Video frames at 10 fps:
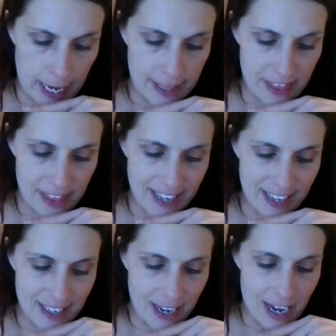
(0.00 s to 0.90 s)
And
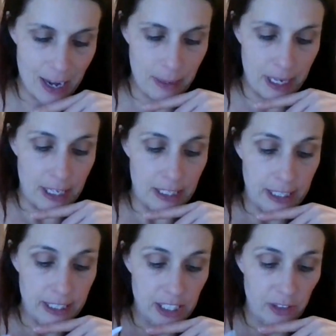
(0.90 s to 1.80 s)
then
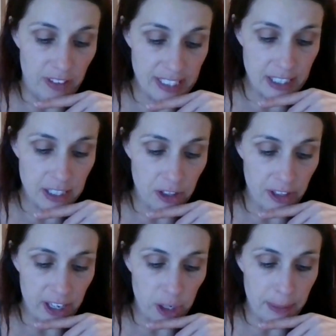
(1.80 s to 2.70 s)
does physical
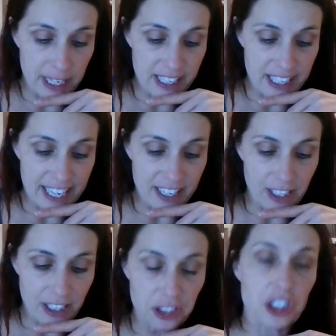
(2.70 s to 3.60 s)
therapy get
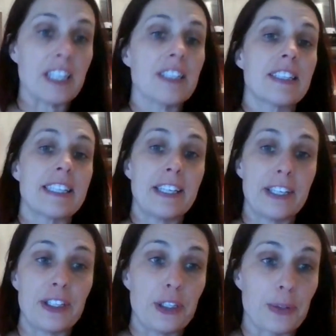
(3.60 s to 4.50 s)
legit
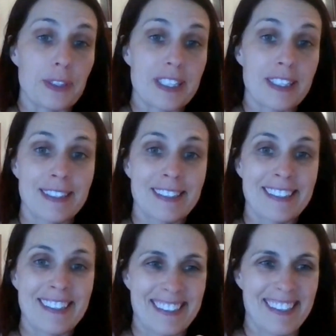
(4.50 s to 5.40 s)
CEUs?
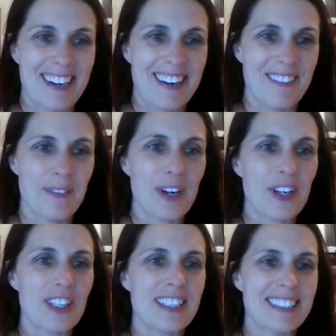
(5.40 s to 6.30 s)
What
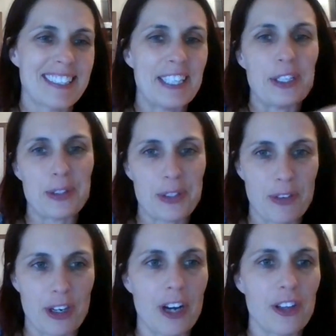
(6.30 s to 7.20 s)
are the CEUs
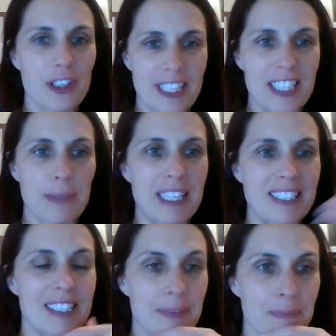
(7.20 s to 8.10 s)
for other
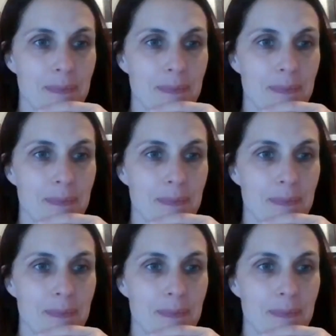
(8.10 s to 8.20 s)
disciplines?